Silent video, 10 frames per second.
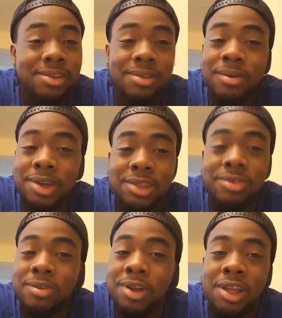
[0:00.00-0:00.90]
don't get
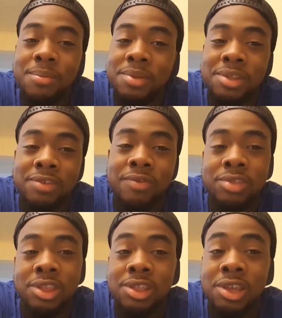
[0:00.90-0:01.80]
too caught up in this for
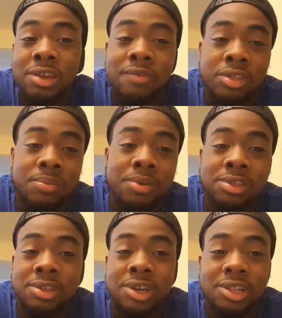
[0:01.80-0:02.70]
the dick and for the
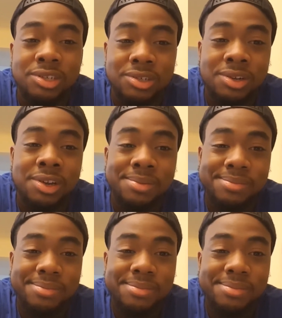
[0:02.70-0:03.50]
pussy challenge, all right?